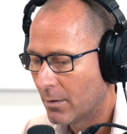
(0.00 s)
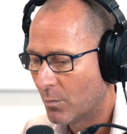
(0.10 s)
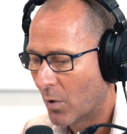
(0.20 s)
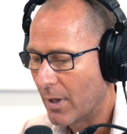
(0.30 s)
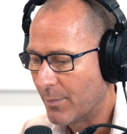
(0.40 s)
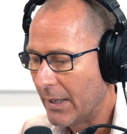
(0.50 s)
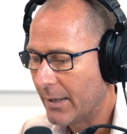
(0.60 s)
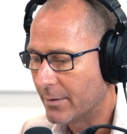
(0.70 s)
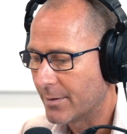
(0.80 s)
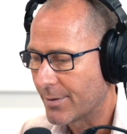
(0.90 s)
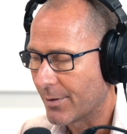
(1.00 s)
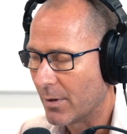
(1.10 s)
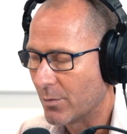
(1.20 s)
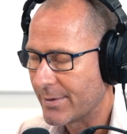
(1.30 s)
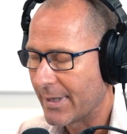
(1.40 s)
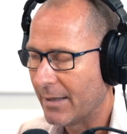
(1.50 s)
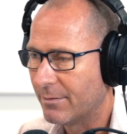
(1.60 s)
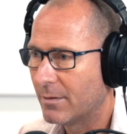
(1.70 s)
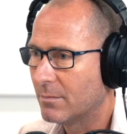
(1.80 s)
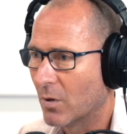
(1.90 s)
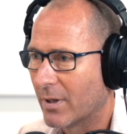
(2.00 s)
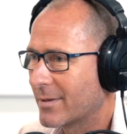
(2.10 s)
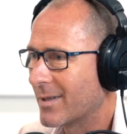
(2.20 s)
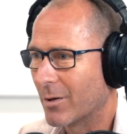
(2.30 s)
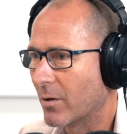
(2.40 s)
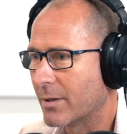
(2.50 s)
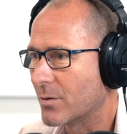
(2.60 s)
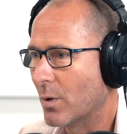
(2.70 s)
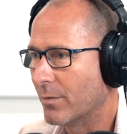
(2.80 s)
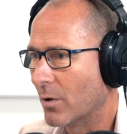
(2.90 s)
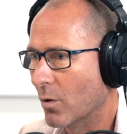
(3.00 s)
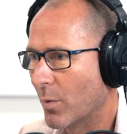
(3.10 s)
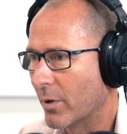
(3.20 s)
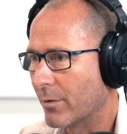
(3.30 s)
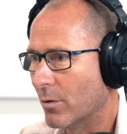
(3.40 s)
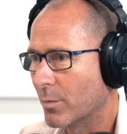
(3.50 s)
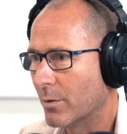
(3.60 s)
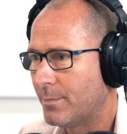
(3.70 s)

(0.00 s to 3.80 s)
my immediate desire was to have like something like a twelve dollar body corporate.